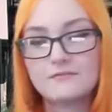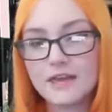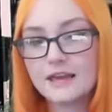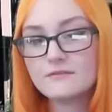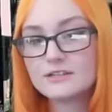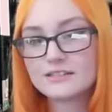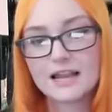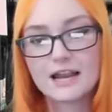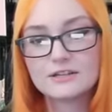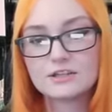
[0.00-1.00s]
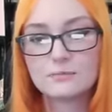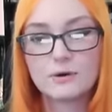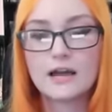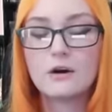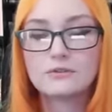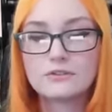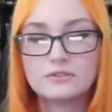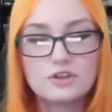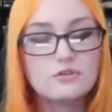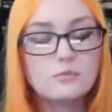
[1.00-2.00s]
they have decided to put out
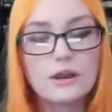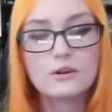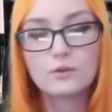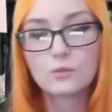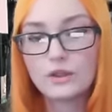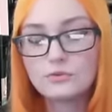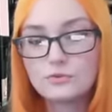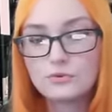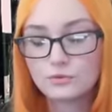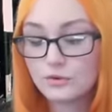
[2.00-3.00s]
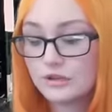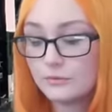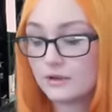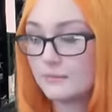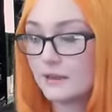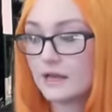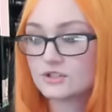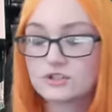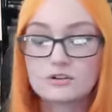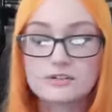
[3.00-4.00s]
Tomb Raider 1 through 3 remasters,